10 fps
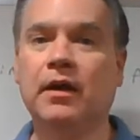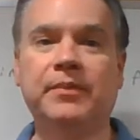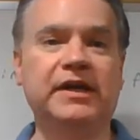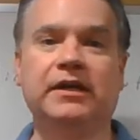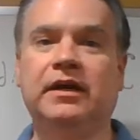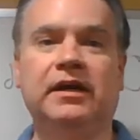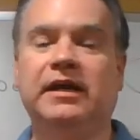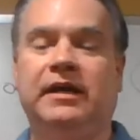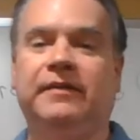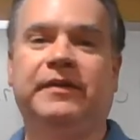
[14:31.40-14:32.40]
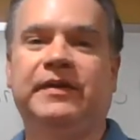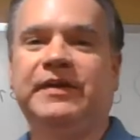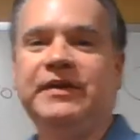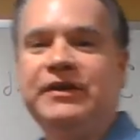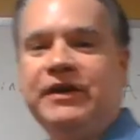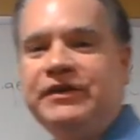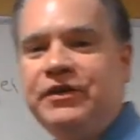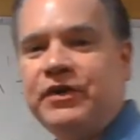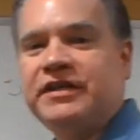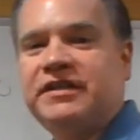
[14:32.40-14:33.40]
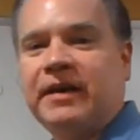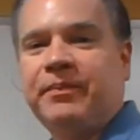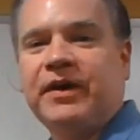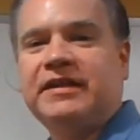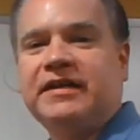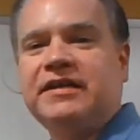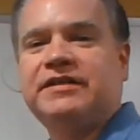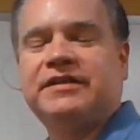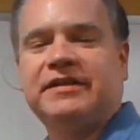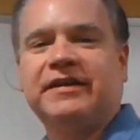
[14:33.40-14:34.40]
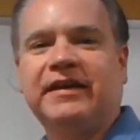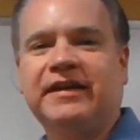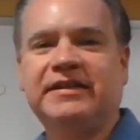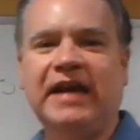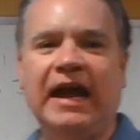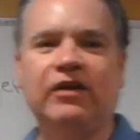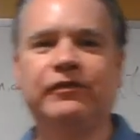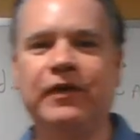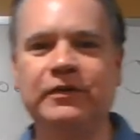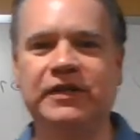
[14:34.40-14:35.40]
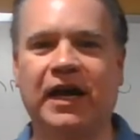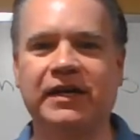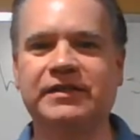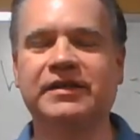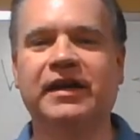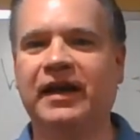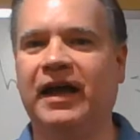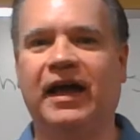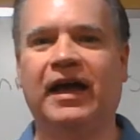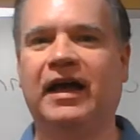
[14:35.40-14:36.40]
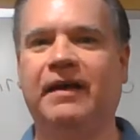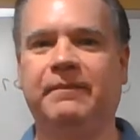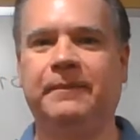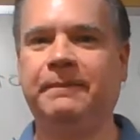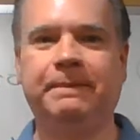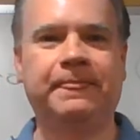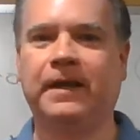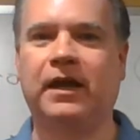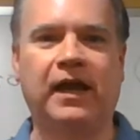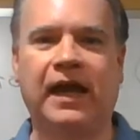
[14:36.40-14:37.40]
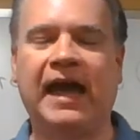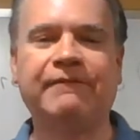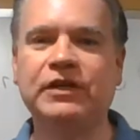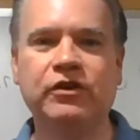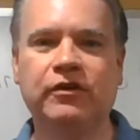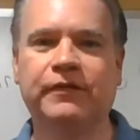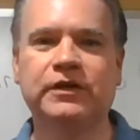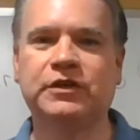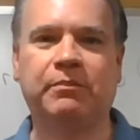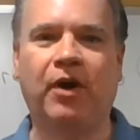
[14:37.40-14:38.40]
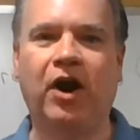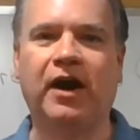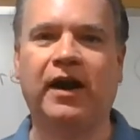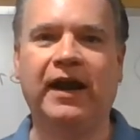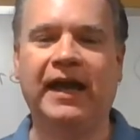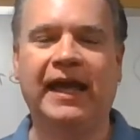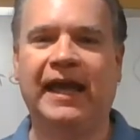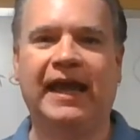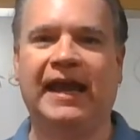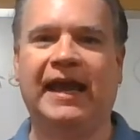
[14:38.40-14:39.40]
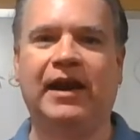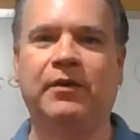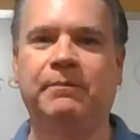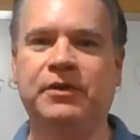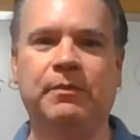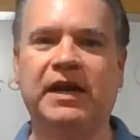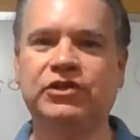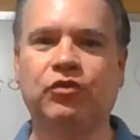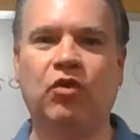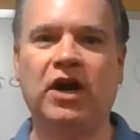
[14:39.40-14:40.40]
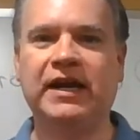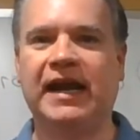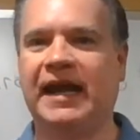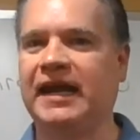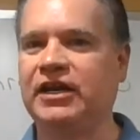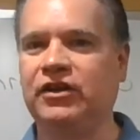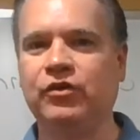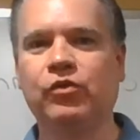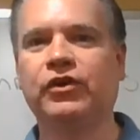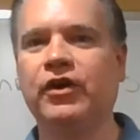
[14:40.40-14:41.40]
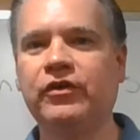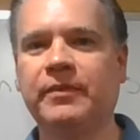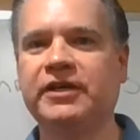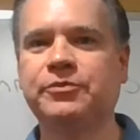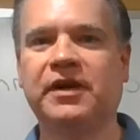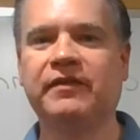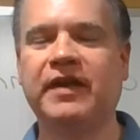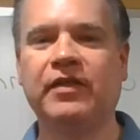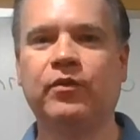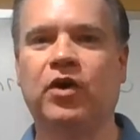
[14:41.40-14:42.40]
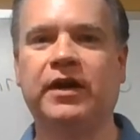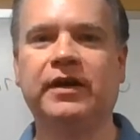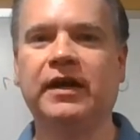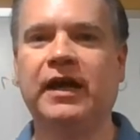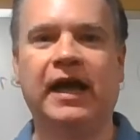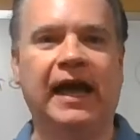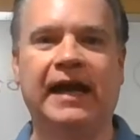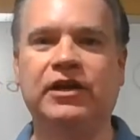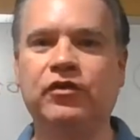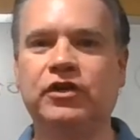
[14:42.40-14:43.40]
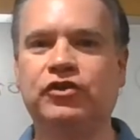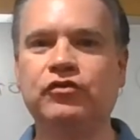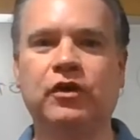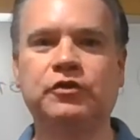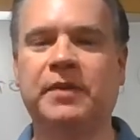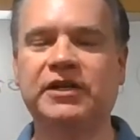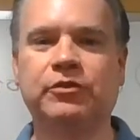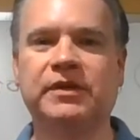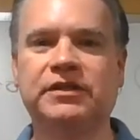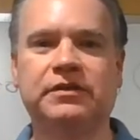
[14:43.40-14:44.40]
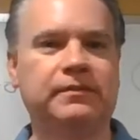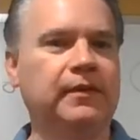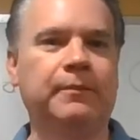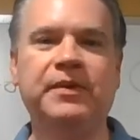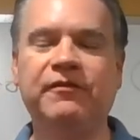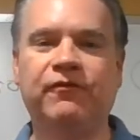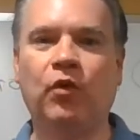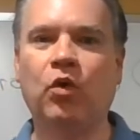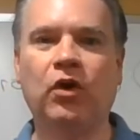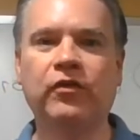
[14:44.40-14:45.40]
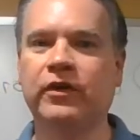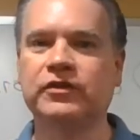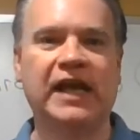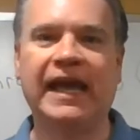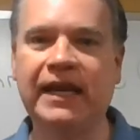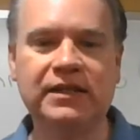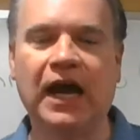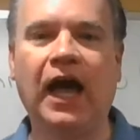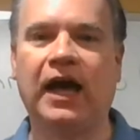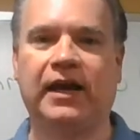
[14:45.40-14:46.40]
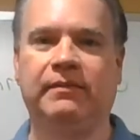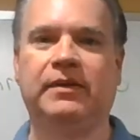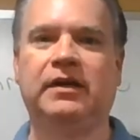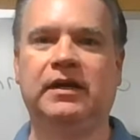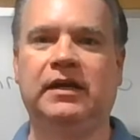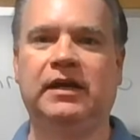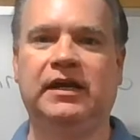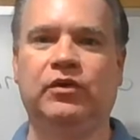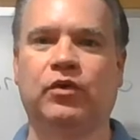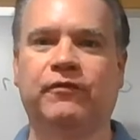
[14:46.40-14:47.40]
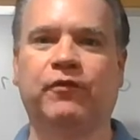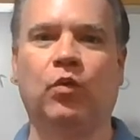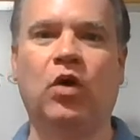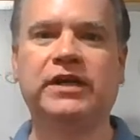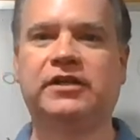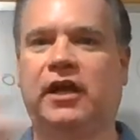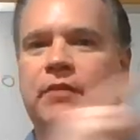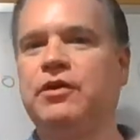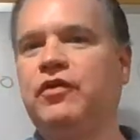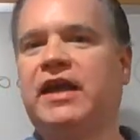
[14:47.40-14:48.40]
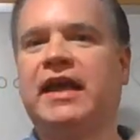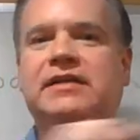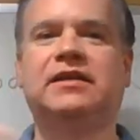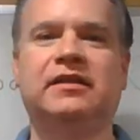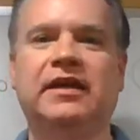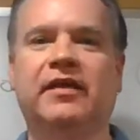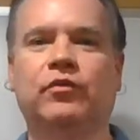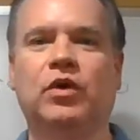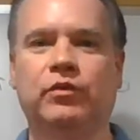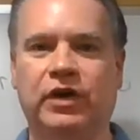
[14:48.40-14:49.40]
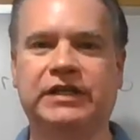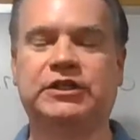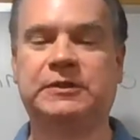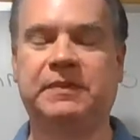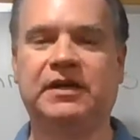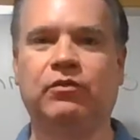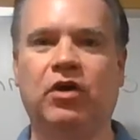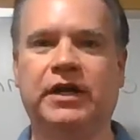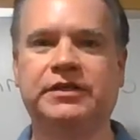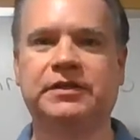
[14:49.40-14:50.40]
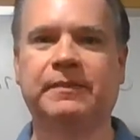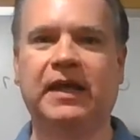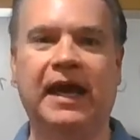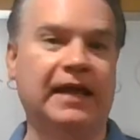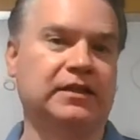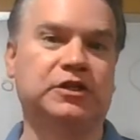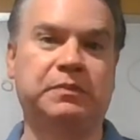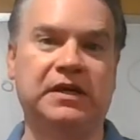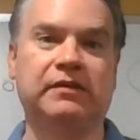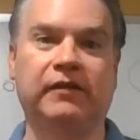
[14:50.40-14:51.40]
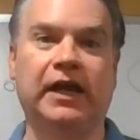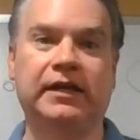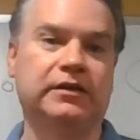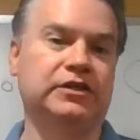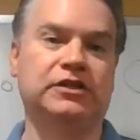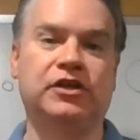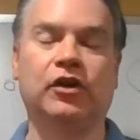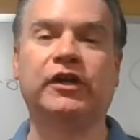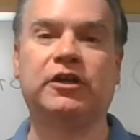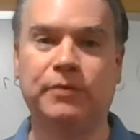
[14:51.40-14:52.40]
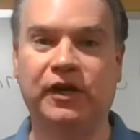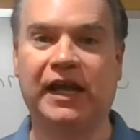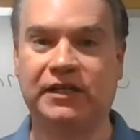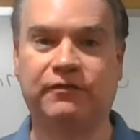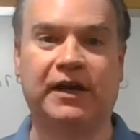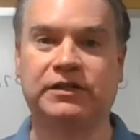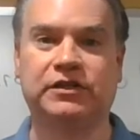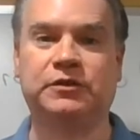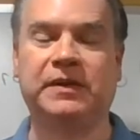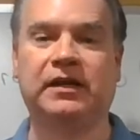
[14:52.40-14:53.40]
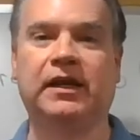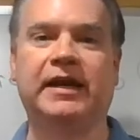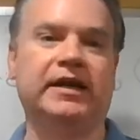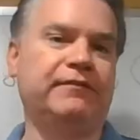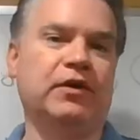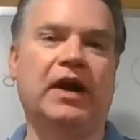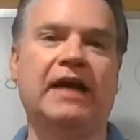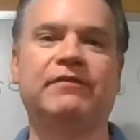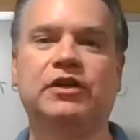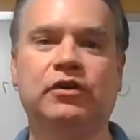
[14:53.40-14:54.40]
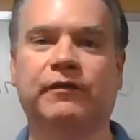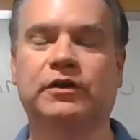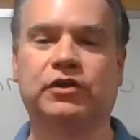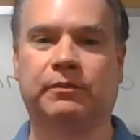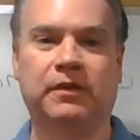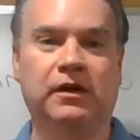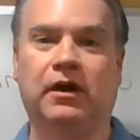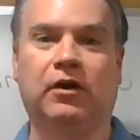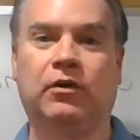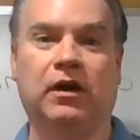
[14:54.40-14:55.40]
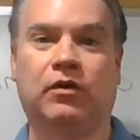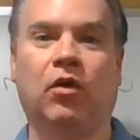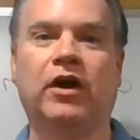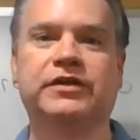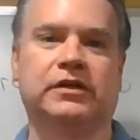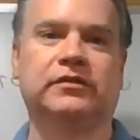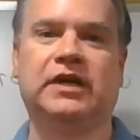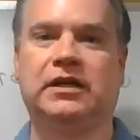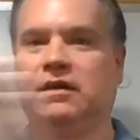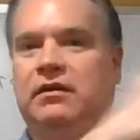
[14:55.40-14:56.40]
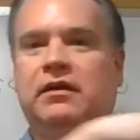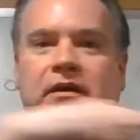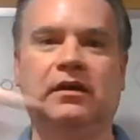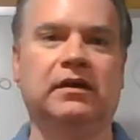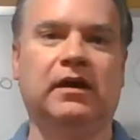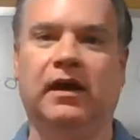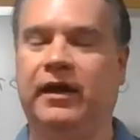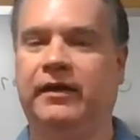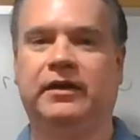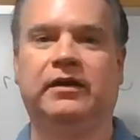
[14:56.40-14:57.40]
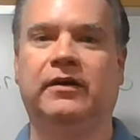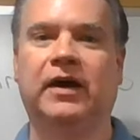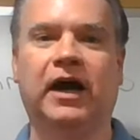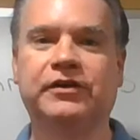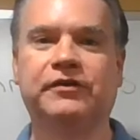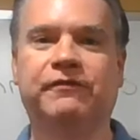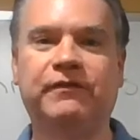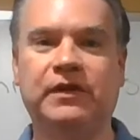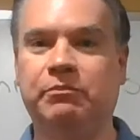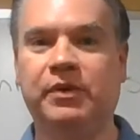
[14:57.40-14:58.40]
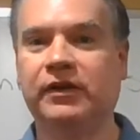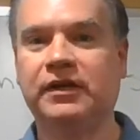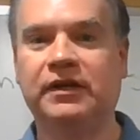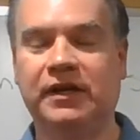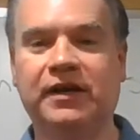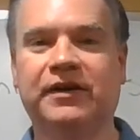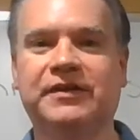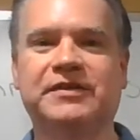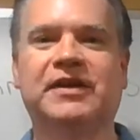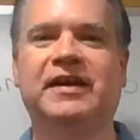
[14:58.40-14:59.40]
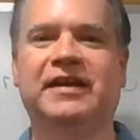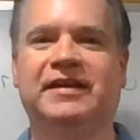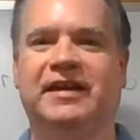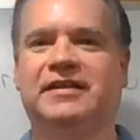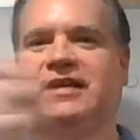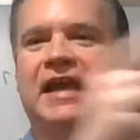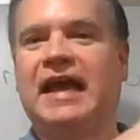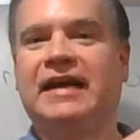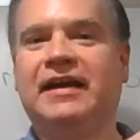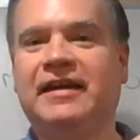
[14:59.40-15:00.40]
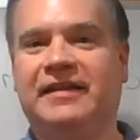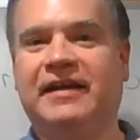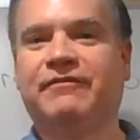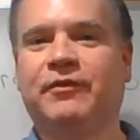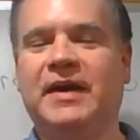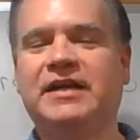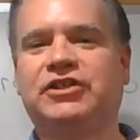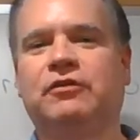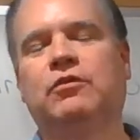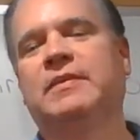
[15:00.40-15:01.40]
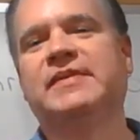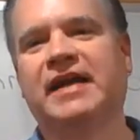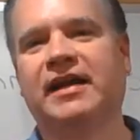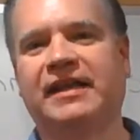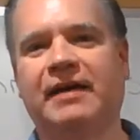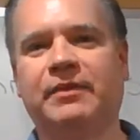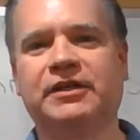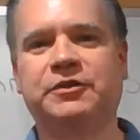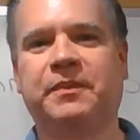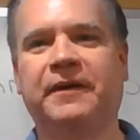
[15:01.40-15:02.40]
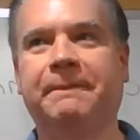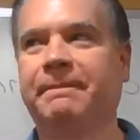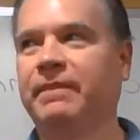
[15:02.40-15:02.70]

But you could separate these entangled photons half a universe apart, and you measure one, and you will know the measurement of the other one, and you can do those measurements before there's any time in order for one to communicate to the other one what its spin was at the speed of light, because you can only communicate as fast as the speed of light. And if you're half a universe across, it'll take you, 150 billion years to get the information, well, maybe not that much, but